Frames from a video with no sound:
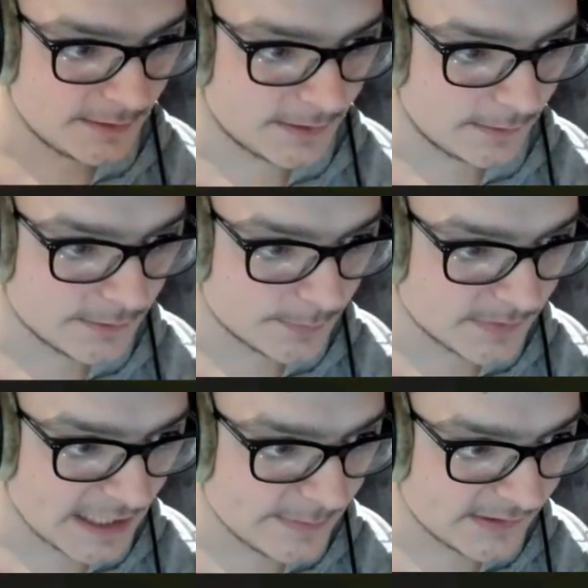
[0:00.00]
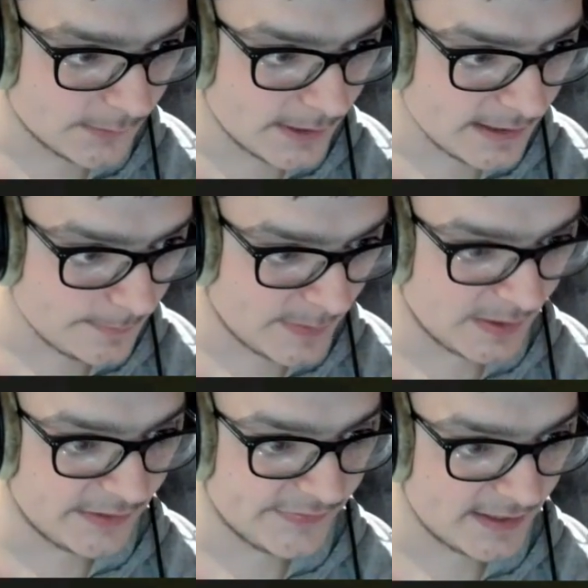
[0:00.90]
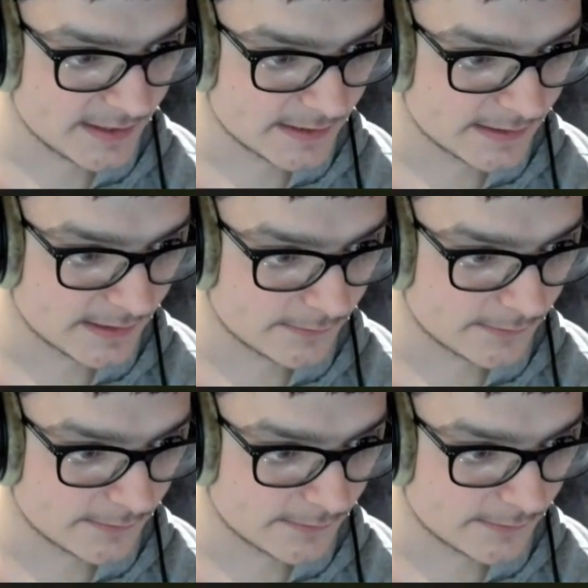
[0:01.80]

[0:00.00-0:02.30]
throw some diamonds away. Perfect.